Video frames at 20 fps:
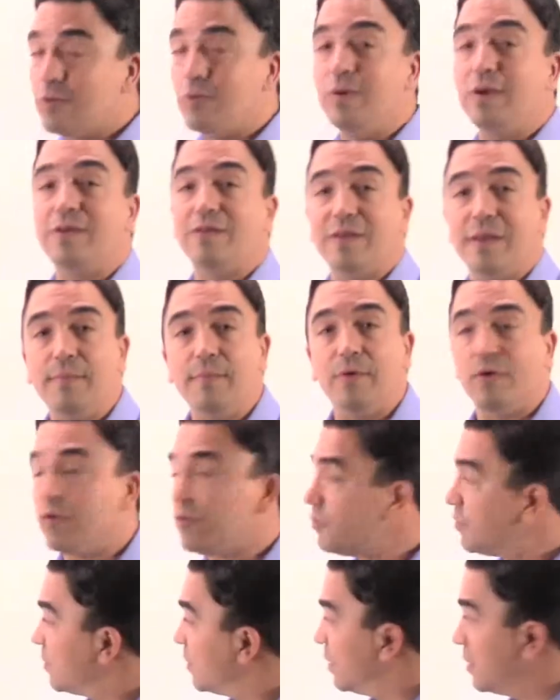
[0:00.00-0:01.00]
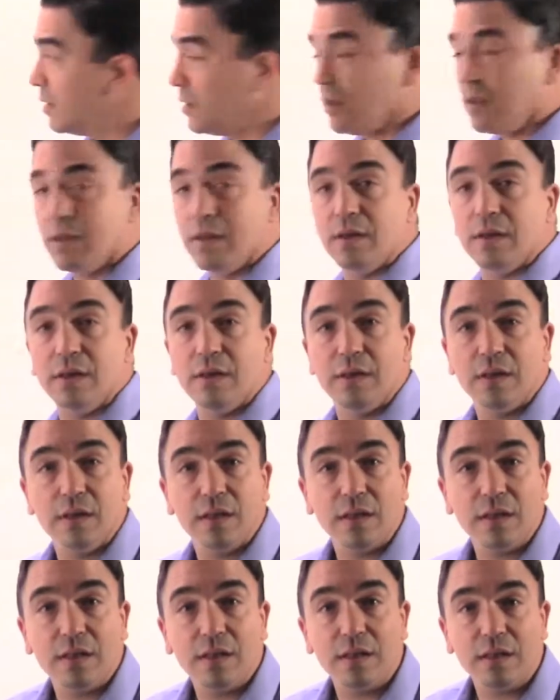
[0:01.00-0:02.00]
three symbols,
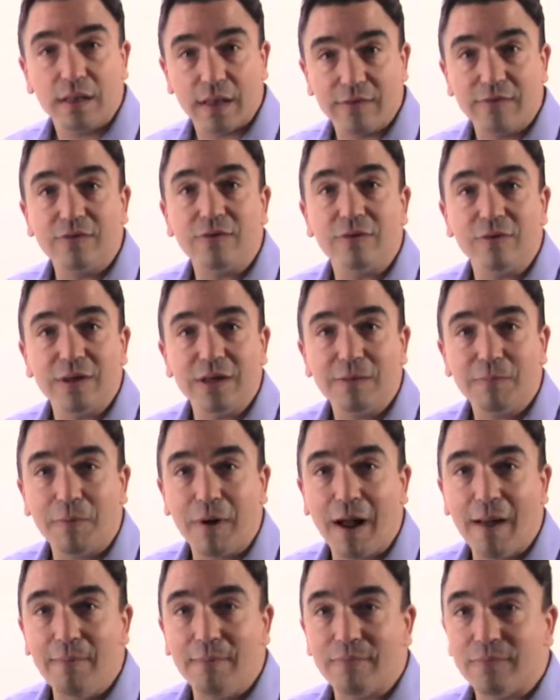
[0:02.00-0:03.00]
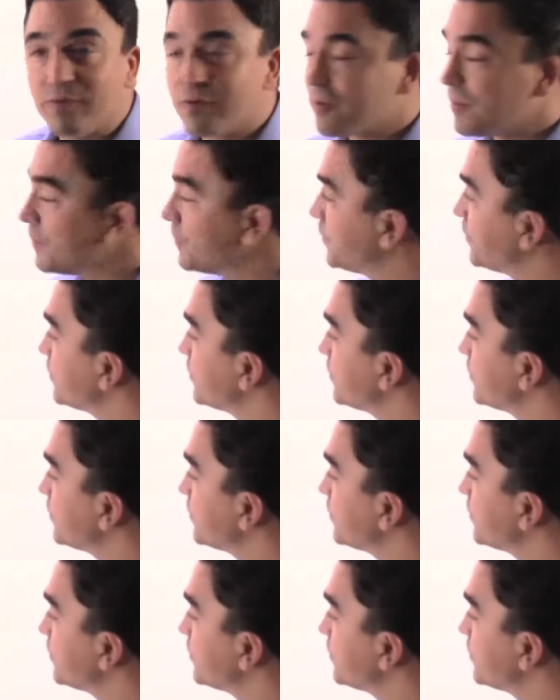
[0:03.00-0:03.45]
let's do these problems.